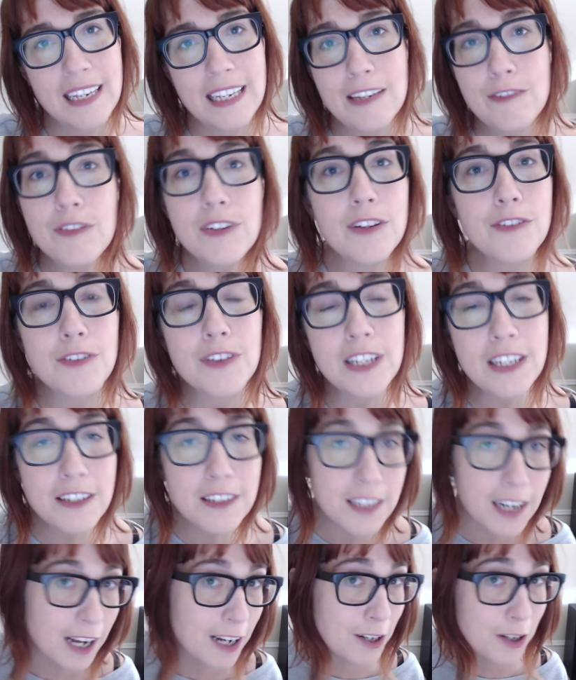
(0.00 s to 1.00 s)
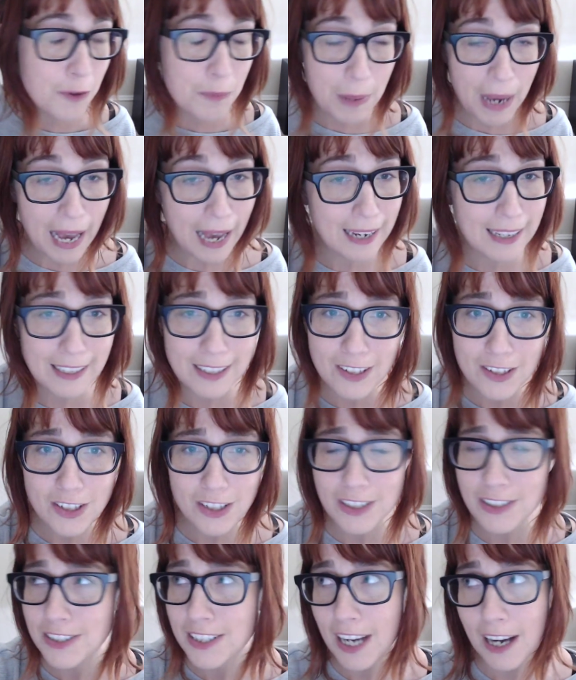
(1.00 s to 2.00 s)
even if the entire
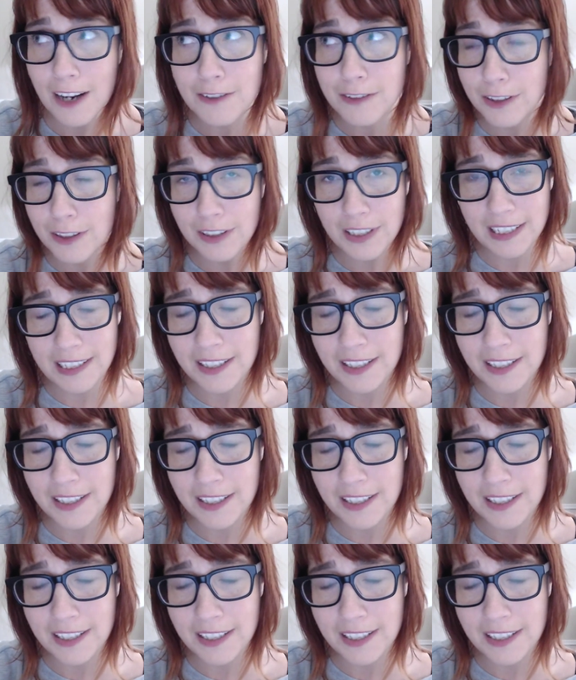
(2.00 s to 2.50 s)
package is covered